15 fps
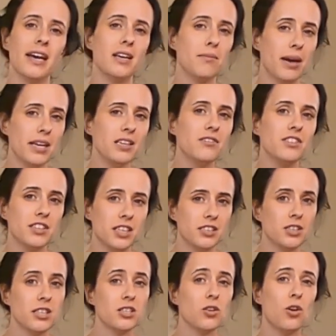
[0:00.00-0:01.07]
and
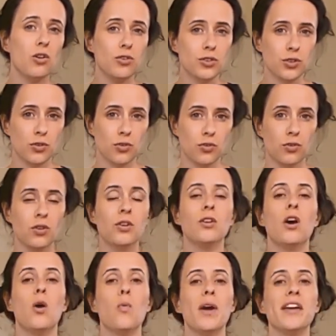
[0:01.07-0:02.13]
mindfulness is also
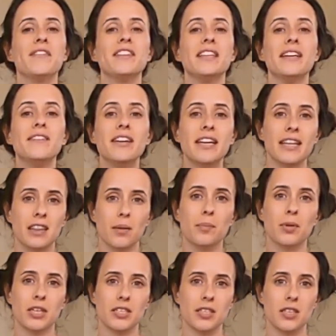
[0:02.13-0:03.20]
a way of living in the
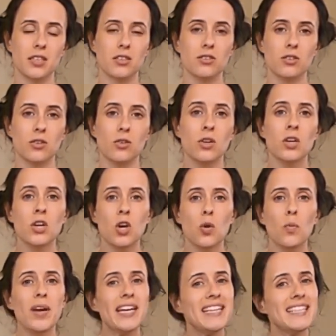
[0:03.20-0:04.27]
present. So
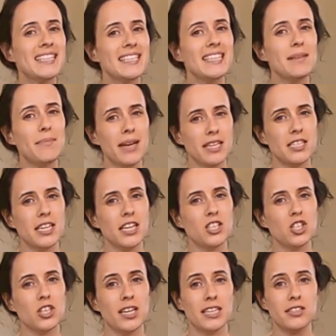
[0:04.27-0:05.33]
we can see
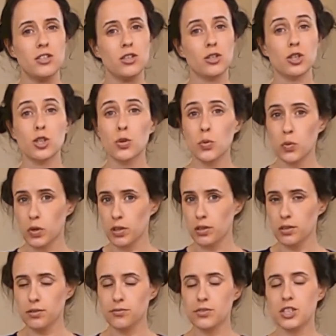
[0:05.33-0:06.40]
meditation as the
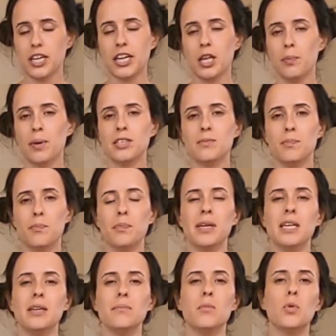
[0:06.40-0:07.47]
tool to help us
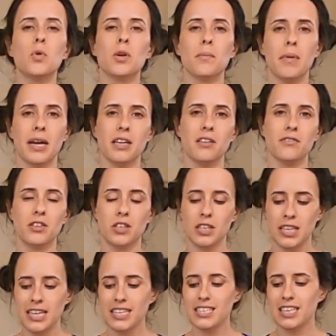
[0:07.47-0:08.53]
be more
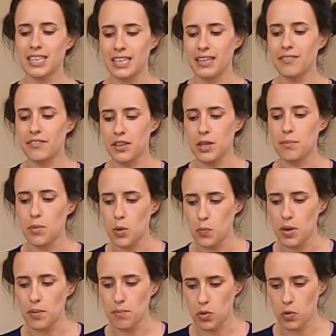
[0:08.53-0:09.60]
mindful, to live in the
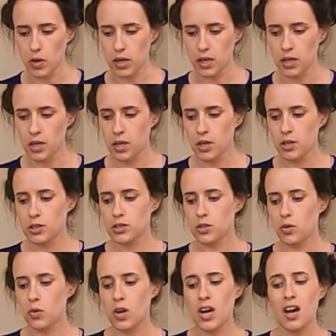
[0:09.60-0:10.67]
moment more.
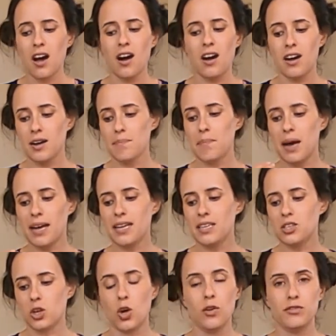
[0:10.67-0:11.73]
So our
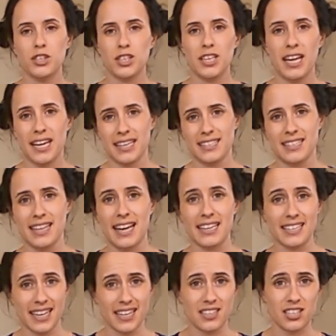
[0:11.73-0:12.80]
mind often has
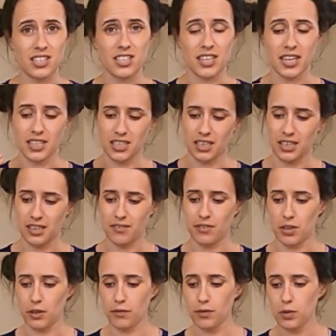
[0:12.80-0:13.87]
that tendency to live
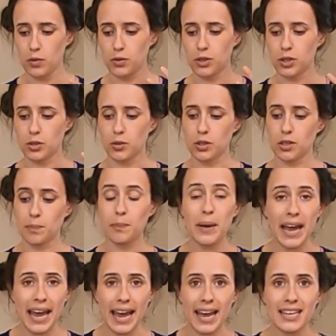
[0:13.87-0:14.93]
in the future or the
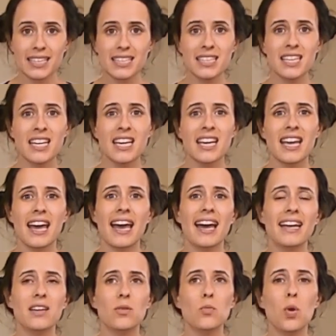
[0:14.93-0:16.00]
past,
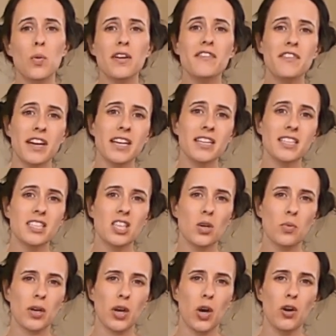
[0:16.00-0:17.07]
And what we find is
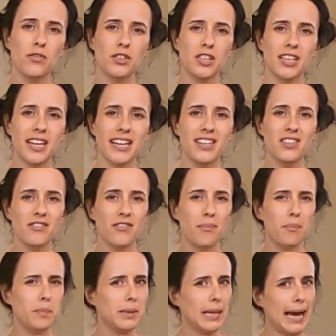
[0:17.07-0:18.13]
that we're often kind
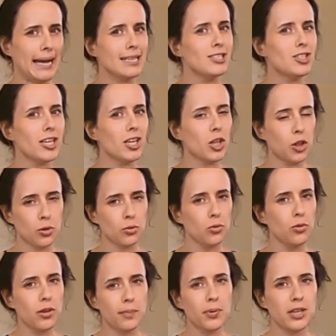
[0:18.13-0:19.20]
of blasting
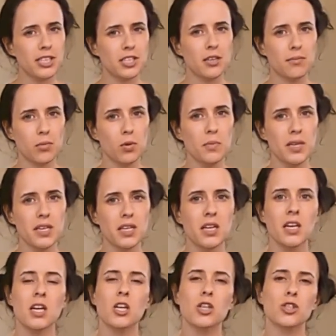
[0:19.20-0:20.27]
through the present
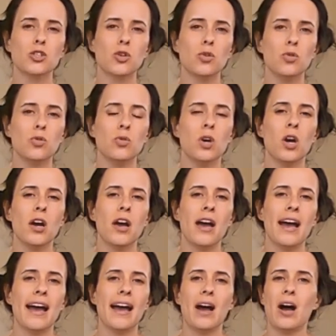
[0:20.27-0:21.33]
moment. So
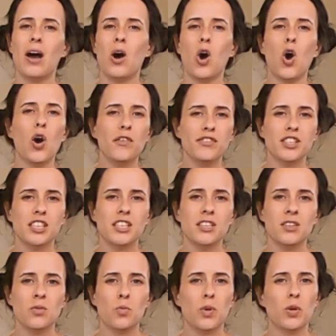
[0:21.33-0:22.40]

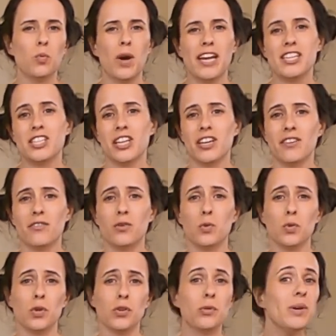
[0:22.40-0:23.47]
often we're waiting
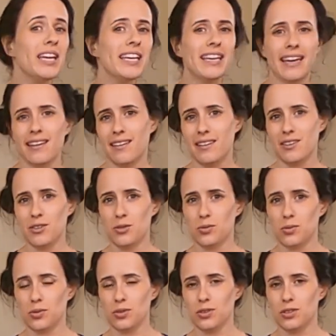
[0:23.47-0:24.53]
for the weekend
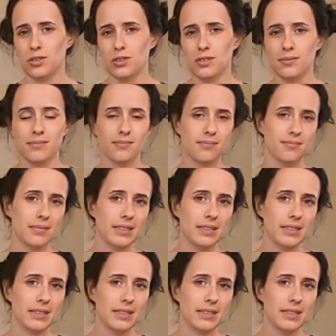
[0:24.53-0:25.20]
or